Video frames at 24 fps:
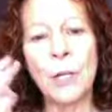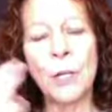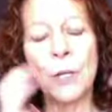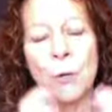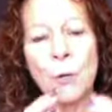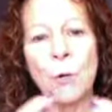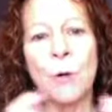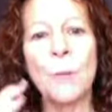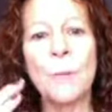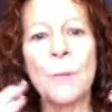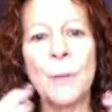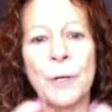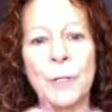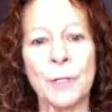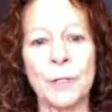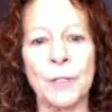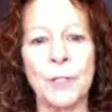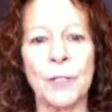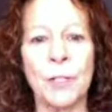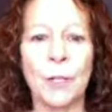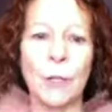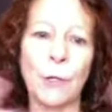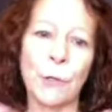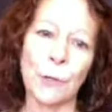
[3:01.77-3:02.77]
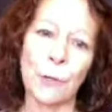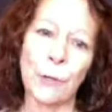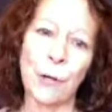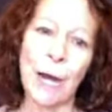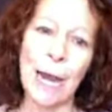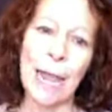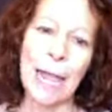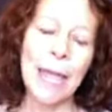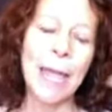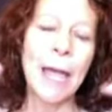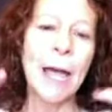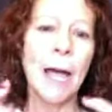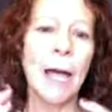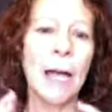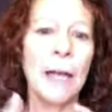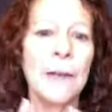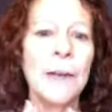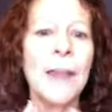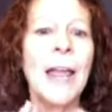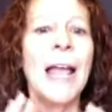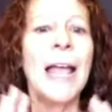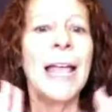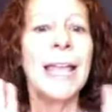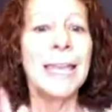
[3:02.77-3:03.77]
your particular ad
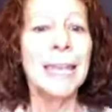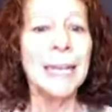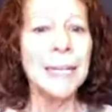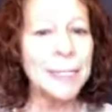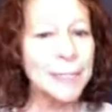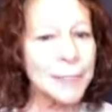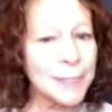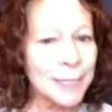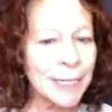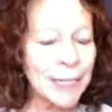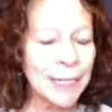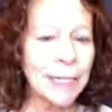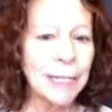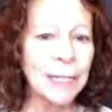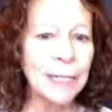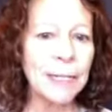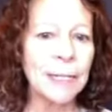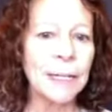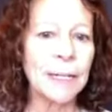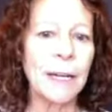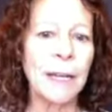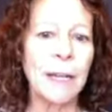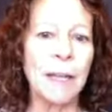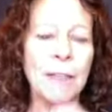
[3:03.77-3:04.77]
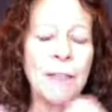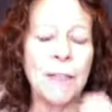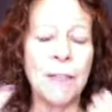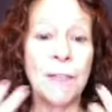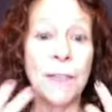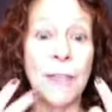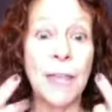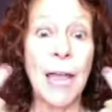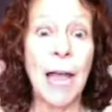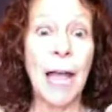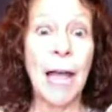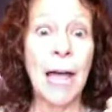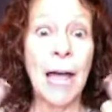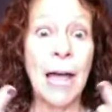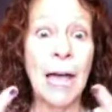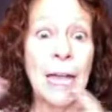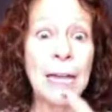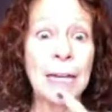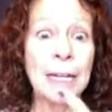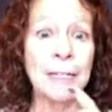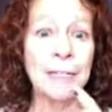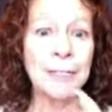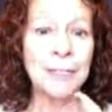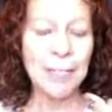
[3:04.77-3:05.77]
is in the
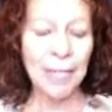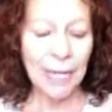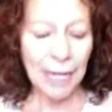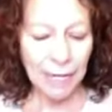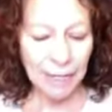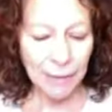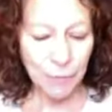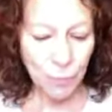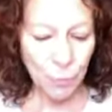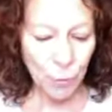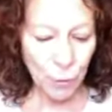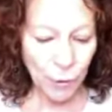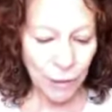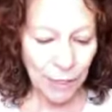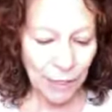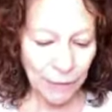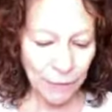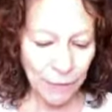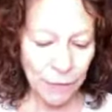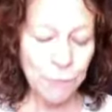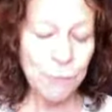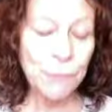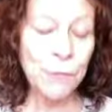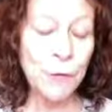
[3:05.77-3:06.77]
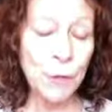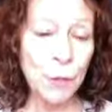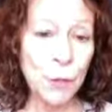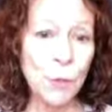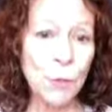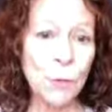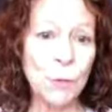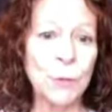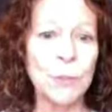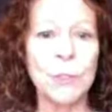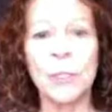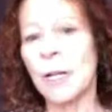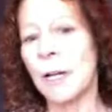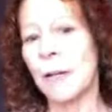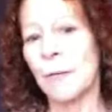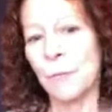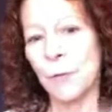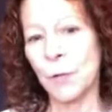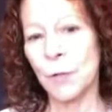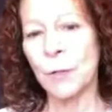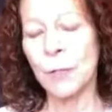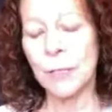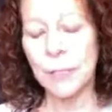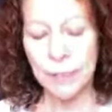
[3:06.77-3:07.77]
eyes and will get the views of
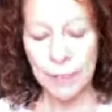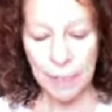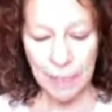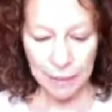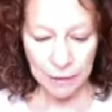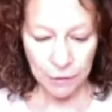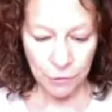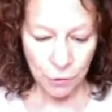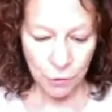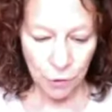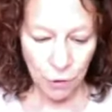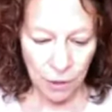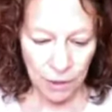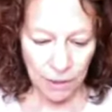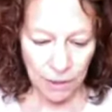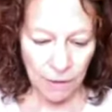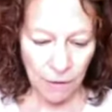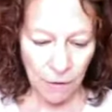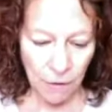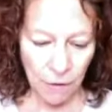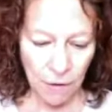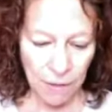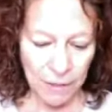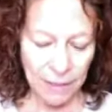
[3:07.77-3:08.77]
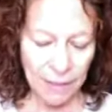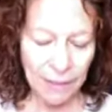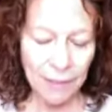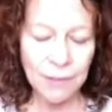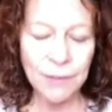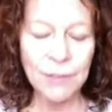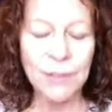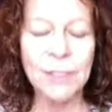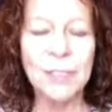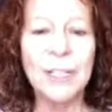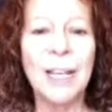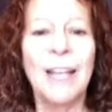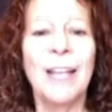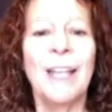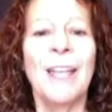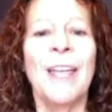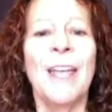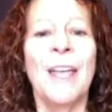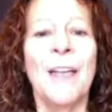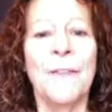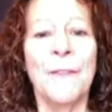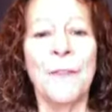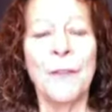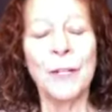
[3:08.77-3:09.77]
your exact target audience.
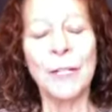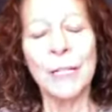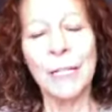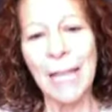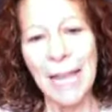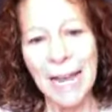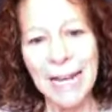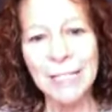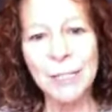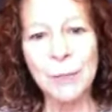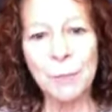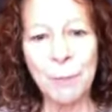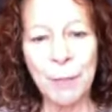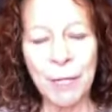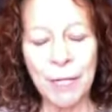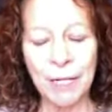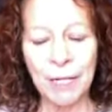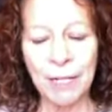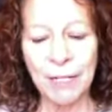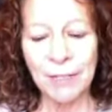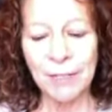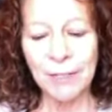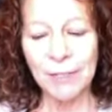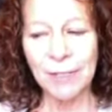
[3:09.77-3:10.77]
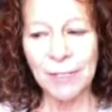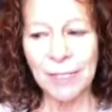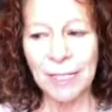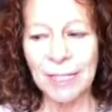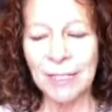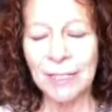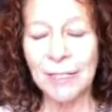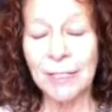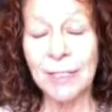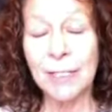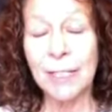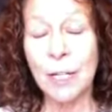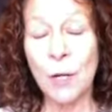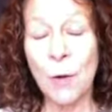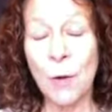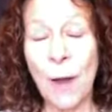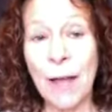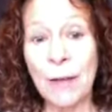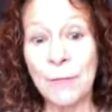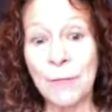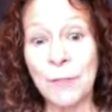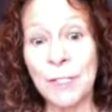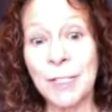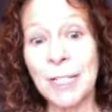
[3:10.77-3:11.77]
The last piece is that you
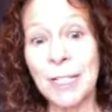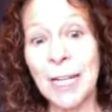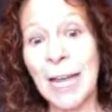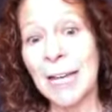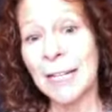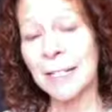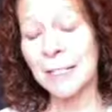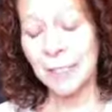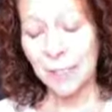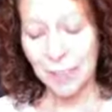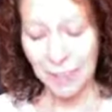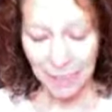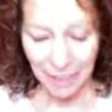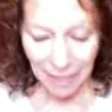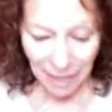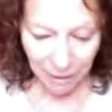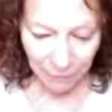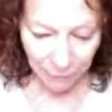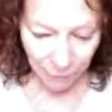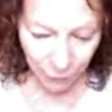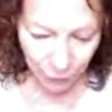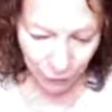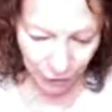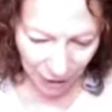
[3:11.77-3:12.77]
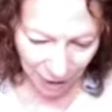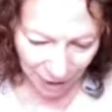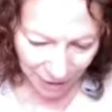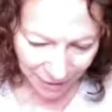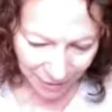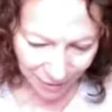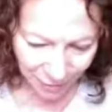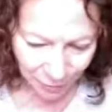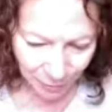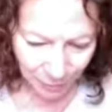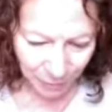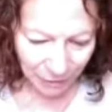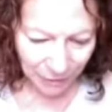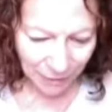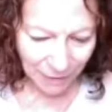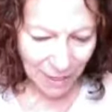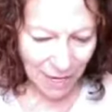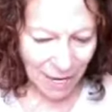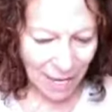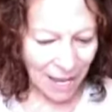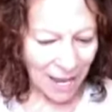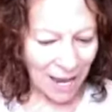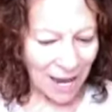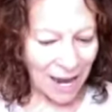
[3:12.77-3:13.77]
have to test the advertisement.
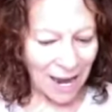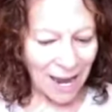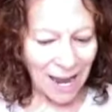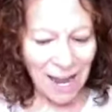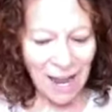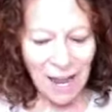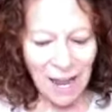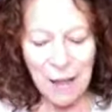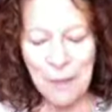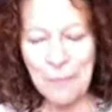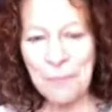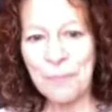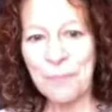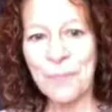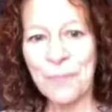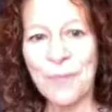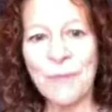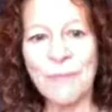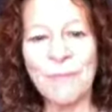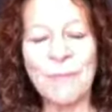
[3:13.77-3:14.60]
In